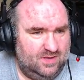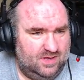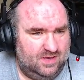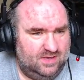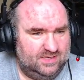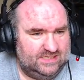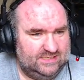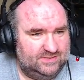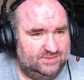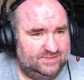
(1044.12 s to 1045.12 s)
I can
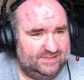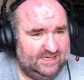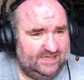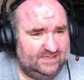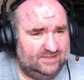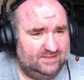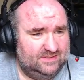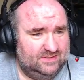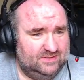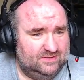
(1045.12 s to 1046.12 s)
either do it there
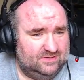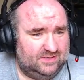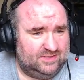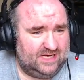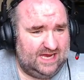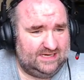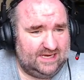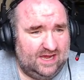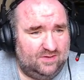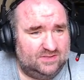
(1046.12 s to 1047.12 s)
or under
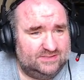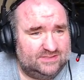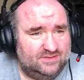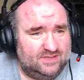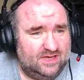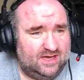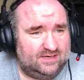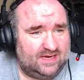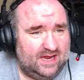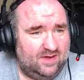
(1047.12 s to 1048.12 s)
Katakawa. We'll just go to
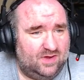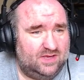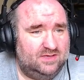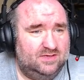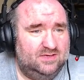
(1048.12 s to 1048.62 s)
Katakawa.